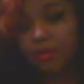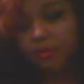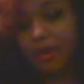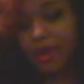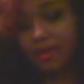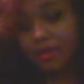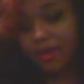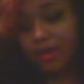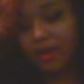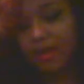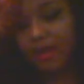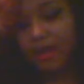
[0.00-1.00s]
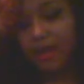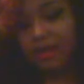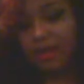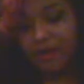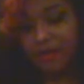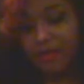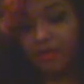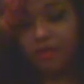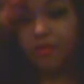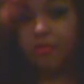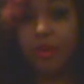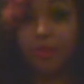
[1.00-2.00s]
what I think. And then I think
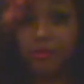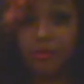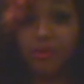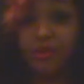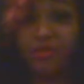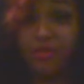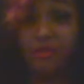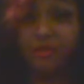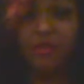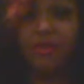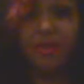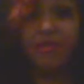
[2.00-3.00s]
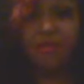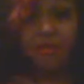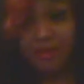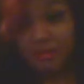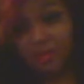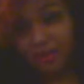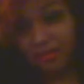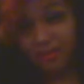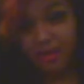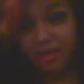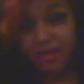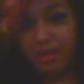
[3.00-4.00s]
they'll probably start tour around the same time
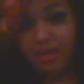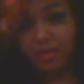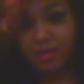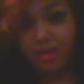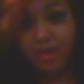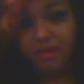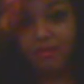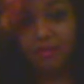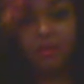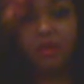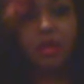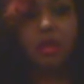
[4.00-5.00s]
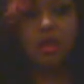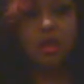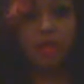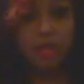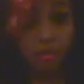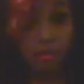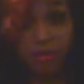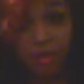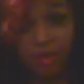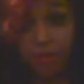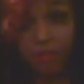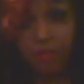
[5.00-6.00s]
they did Danger Days, is
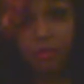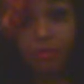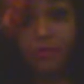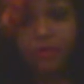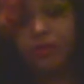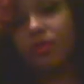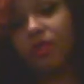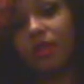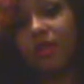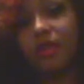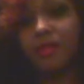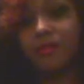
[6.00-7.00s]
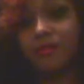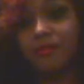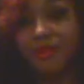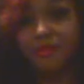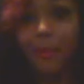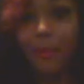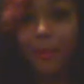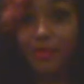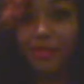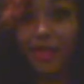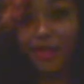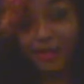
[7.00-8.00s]
April, and that's my
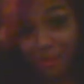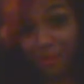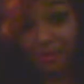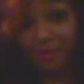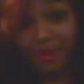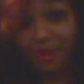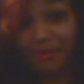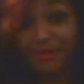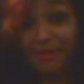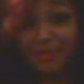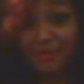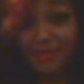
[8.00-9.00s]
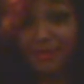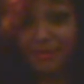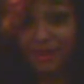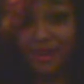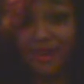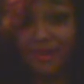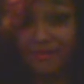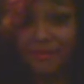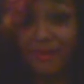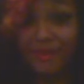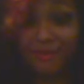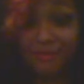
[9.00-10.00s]
birthday. So 'cause that's when I got to
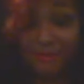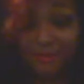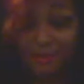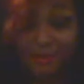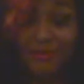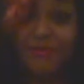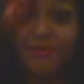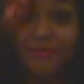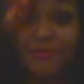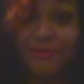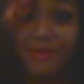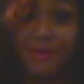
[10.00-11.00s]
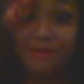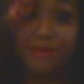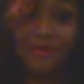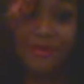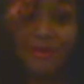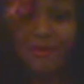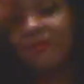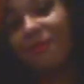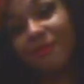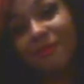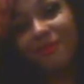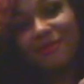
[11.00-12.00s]
meet them, was because they're tour
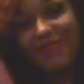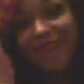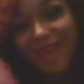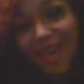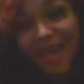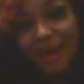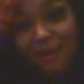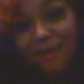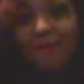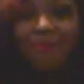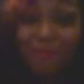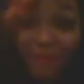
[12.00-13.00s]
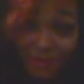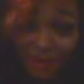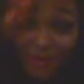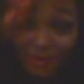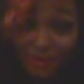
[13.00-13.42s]
about my birthday. Greatest